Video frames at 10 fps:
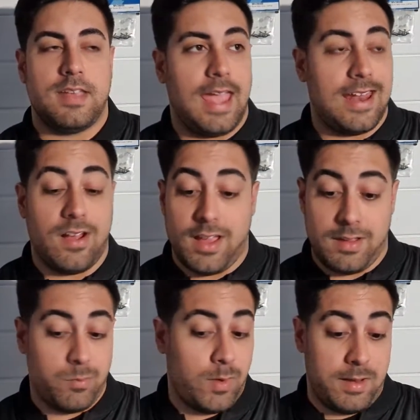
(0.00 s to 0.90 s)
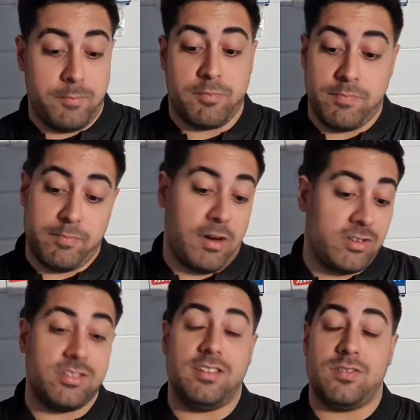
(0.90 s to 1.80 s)
and I went
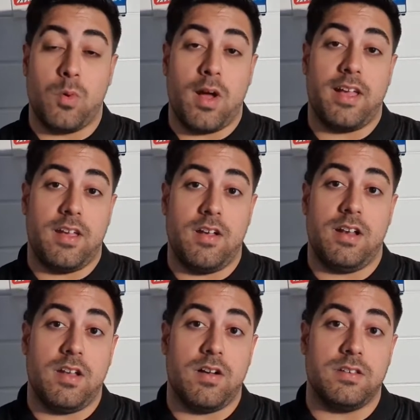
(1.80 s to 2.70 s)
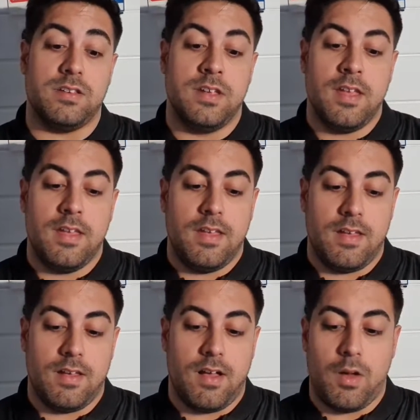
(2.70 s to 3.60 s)
brushless quite early on.
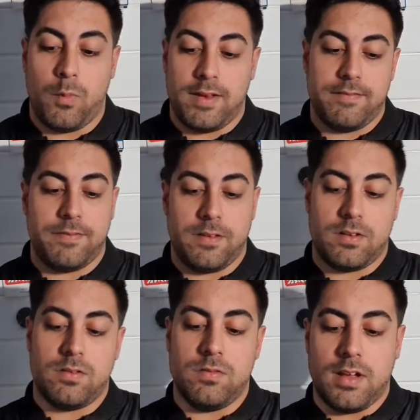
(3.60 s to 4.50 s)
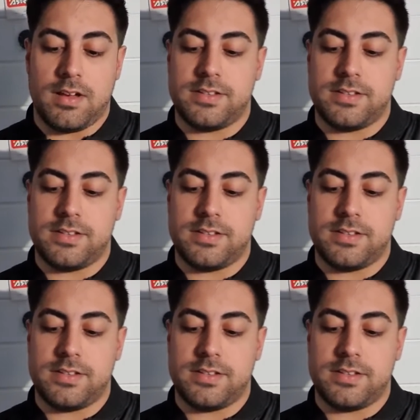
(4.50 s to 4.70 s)
I went for the Arrma